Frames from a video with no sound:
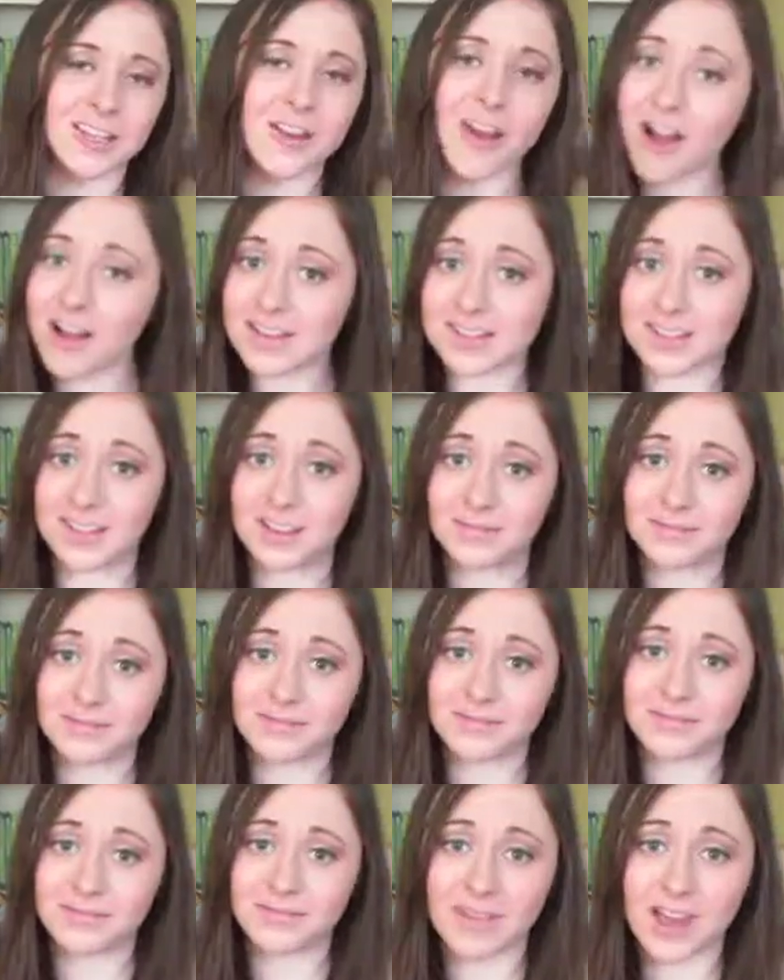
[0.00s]
You're awesome.
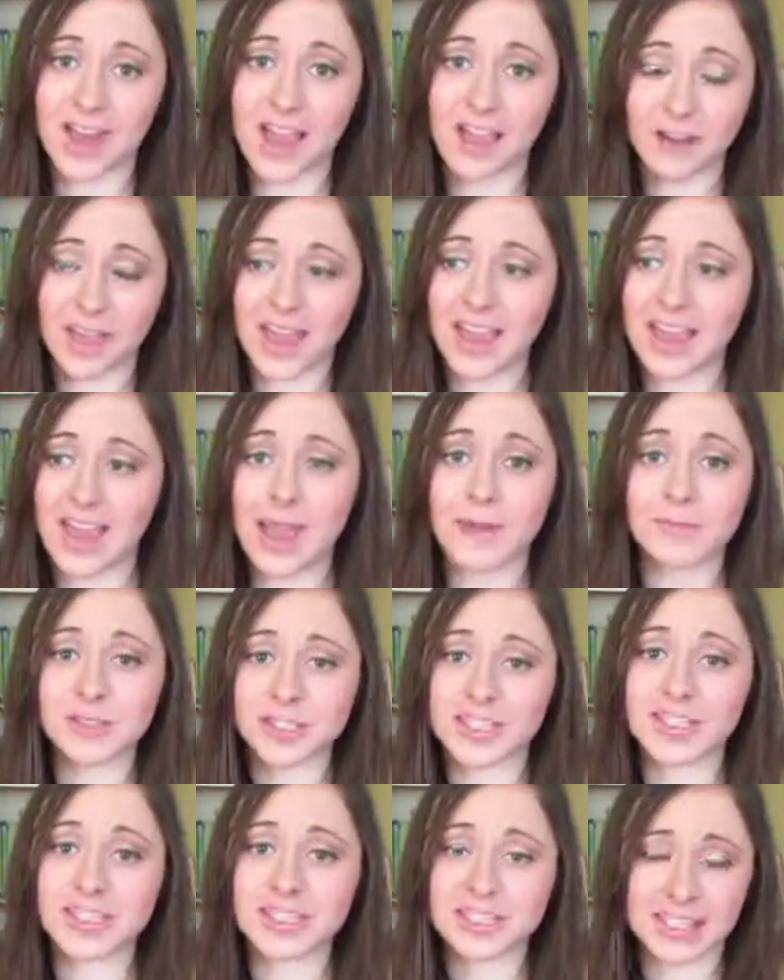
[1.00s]
Okay, I'm
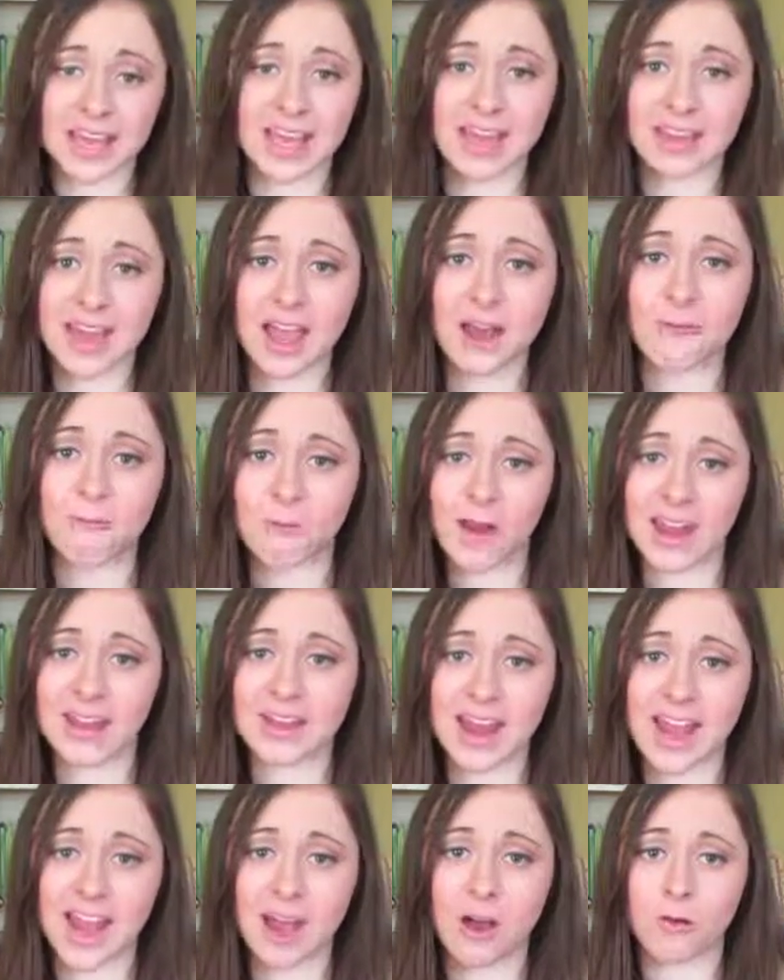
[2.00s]
just gonna say that right
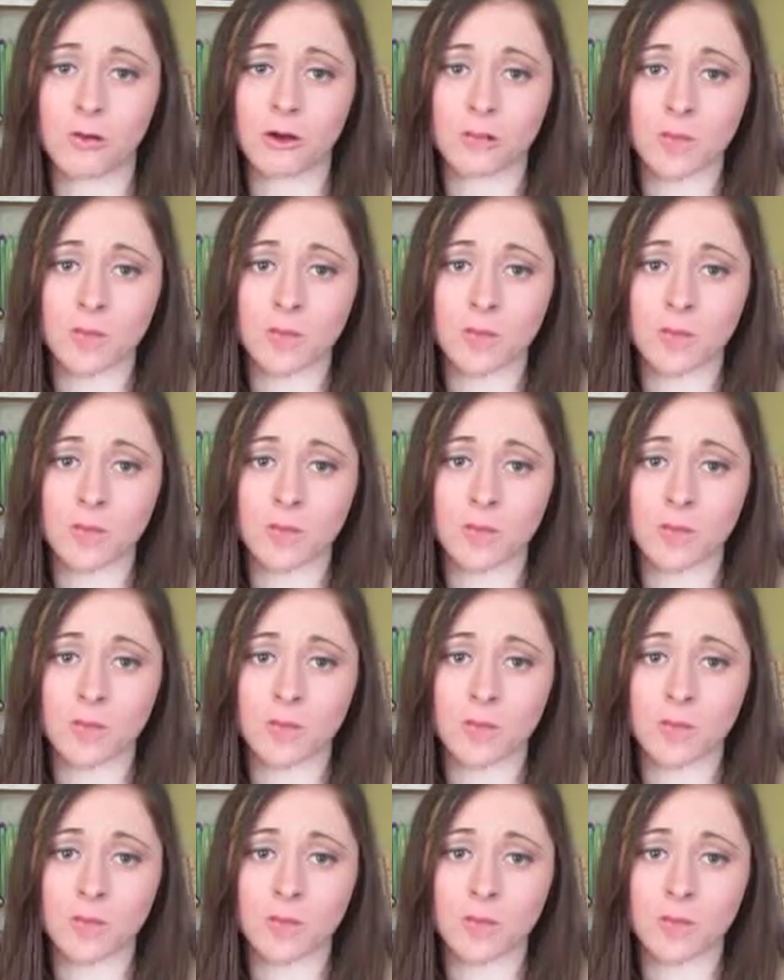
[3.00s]
now,